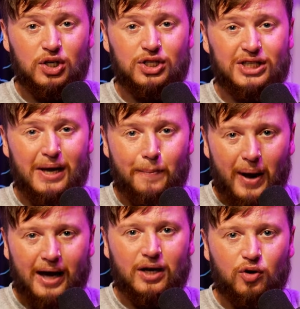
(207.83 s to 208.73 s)
to sit
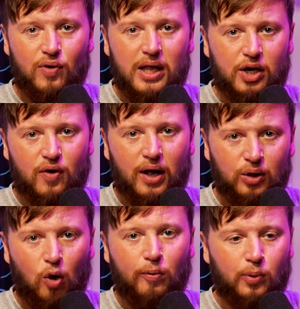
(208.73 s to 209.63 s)
back and really create a
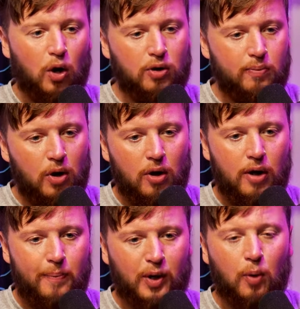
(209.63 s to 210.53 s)
low block and
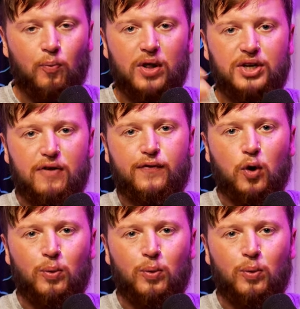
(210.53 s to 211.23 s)
it become really difficult.